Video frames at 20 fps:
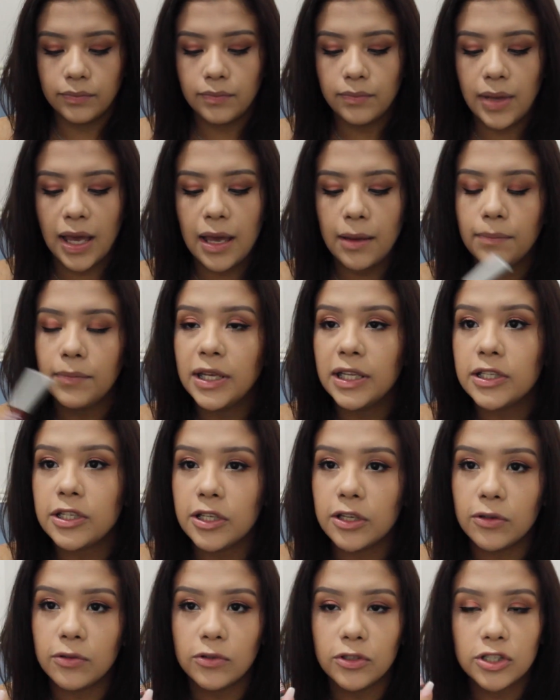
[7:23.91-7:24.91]
Matte meets
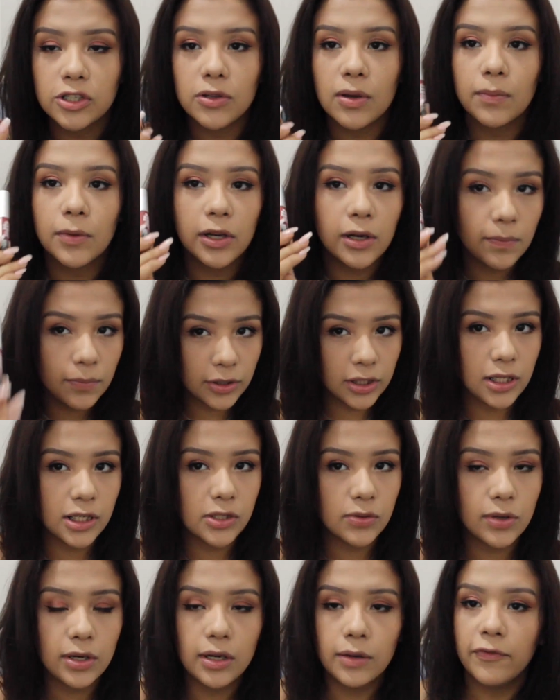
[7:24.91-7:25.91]
huge. So I'm gonna put
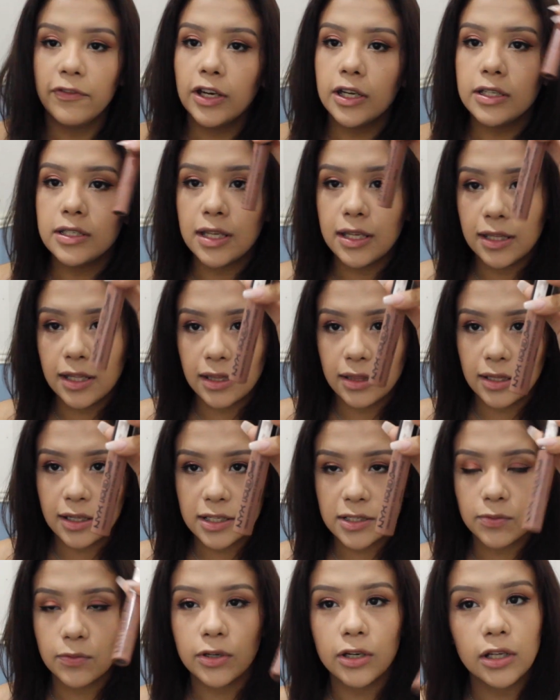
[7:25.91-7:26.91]
this one first and then
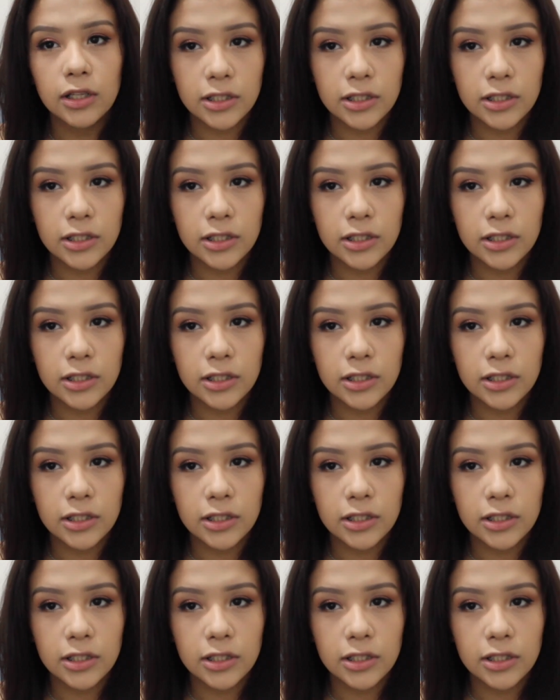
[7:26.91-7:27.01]
this one